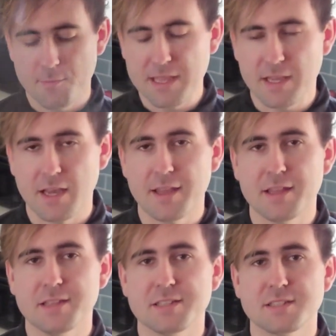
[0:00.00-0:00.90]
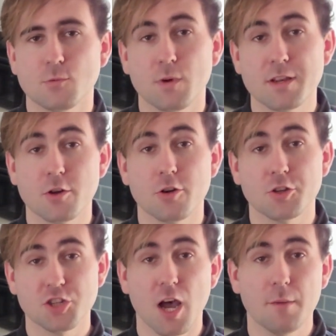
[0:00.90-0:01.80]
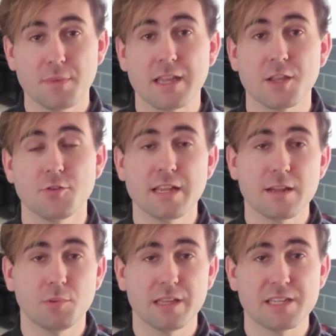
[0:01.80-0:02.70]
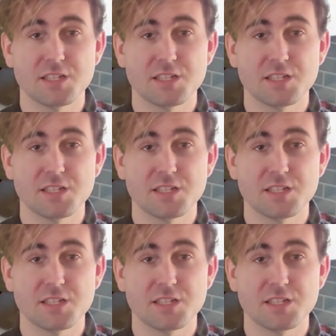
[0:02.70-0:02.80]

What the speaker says: because when you're chopping, you need a place